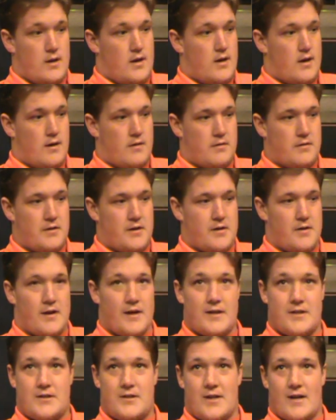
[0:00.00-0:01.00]
I don't know. I
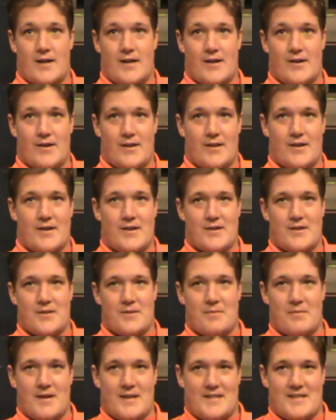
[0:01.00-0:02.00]
just tried to go out there and do the
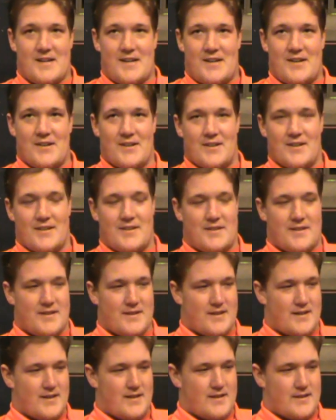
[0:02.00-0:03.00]
best I could,
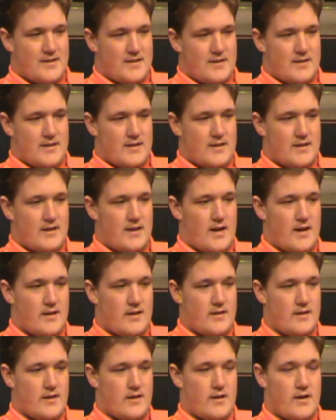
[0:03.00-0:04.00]
and
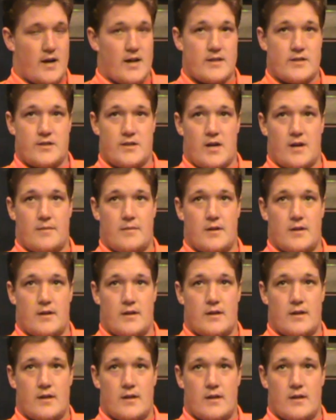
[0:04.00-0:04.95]
got the job done.